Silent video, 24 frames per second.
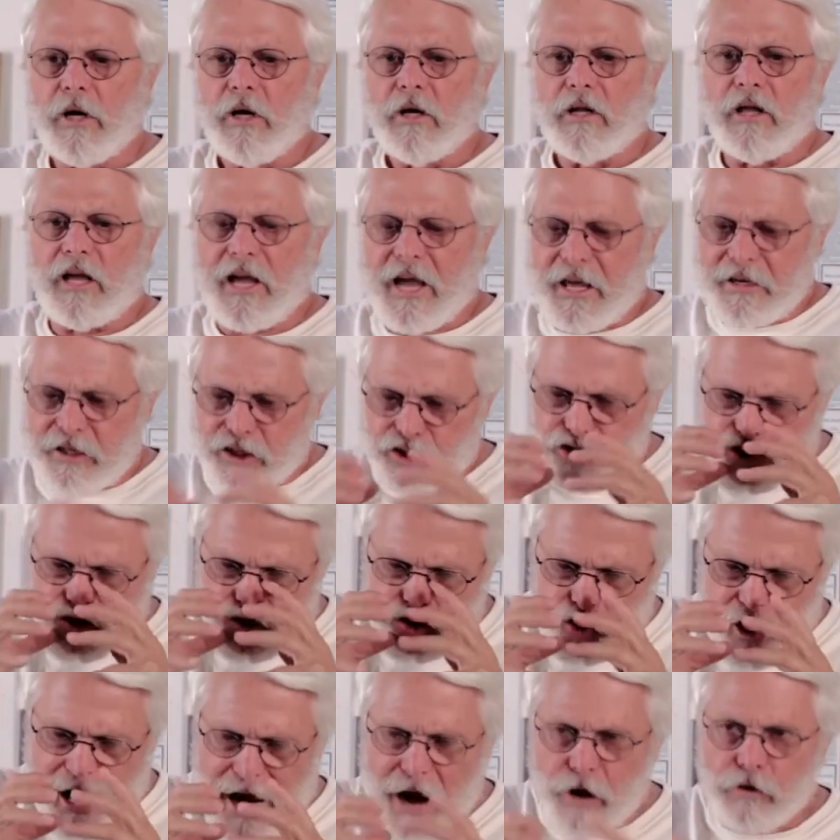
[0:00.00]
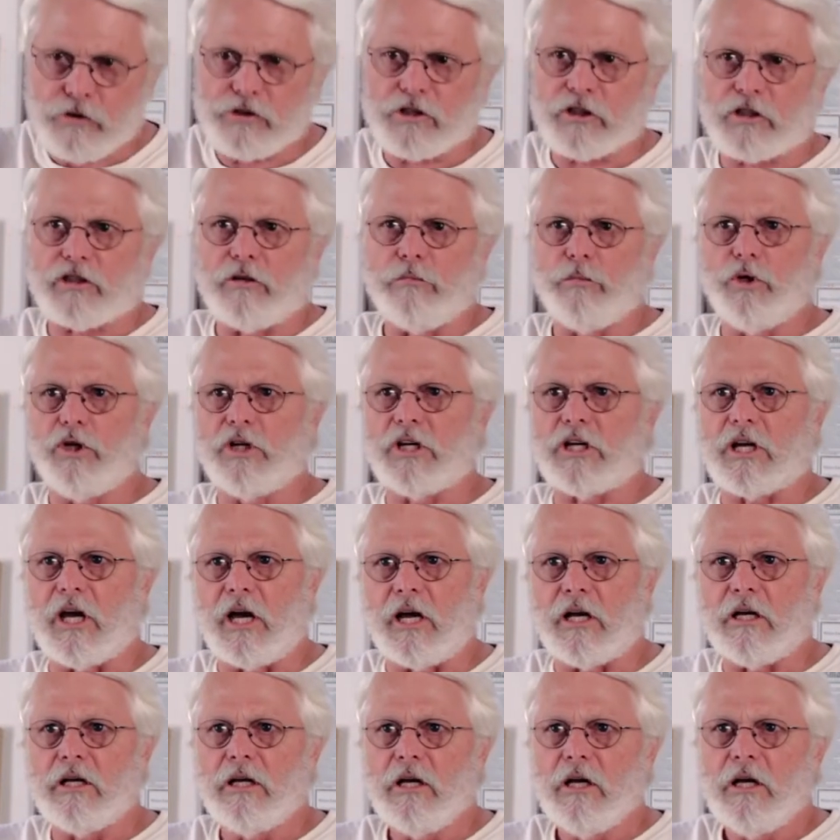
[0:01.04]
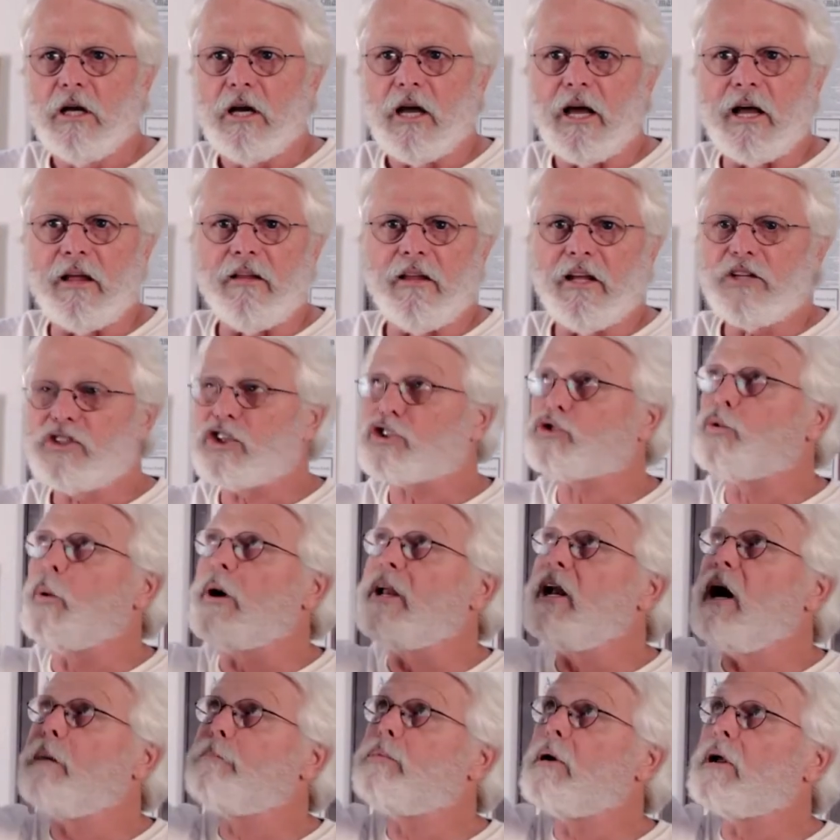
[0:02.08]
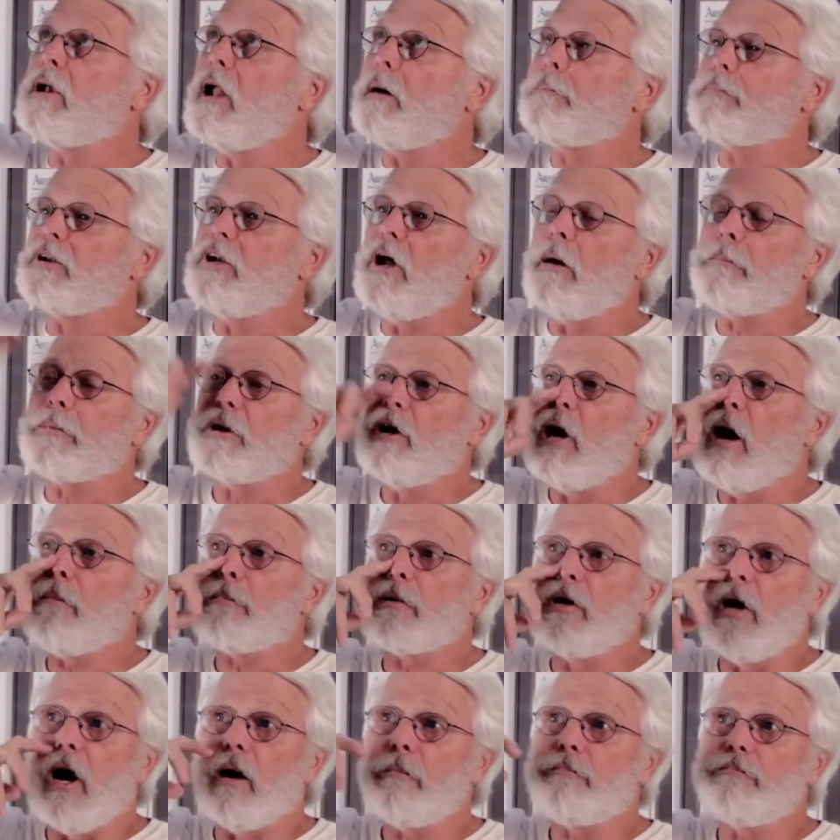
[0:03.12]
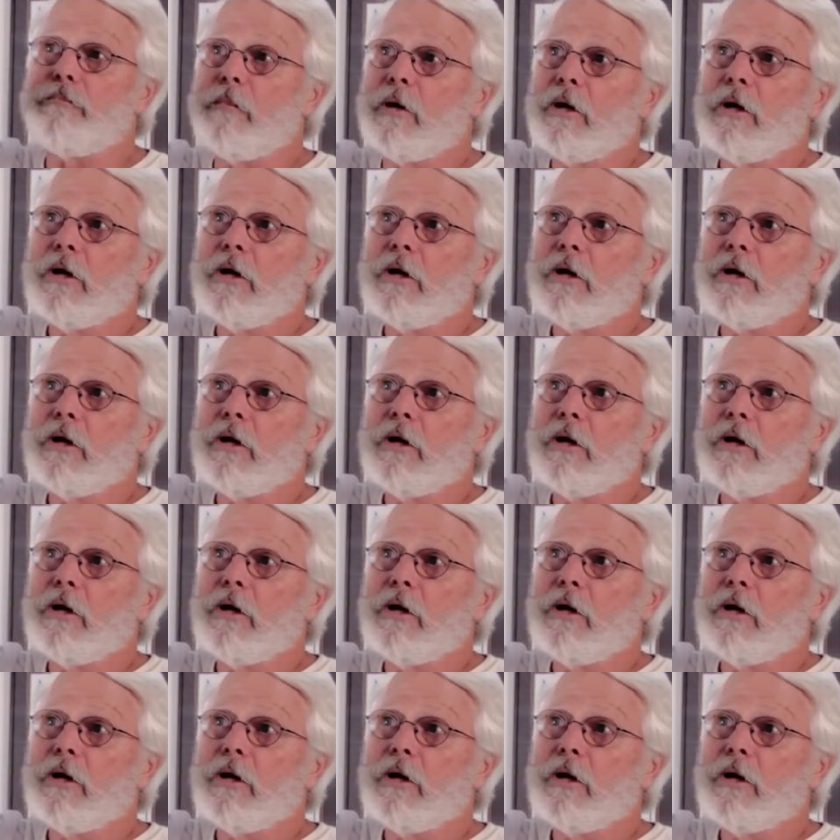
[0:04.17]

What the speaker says: They had to shout to communicate, and they just went up and up and up and up and up,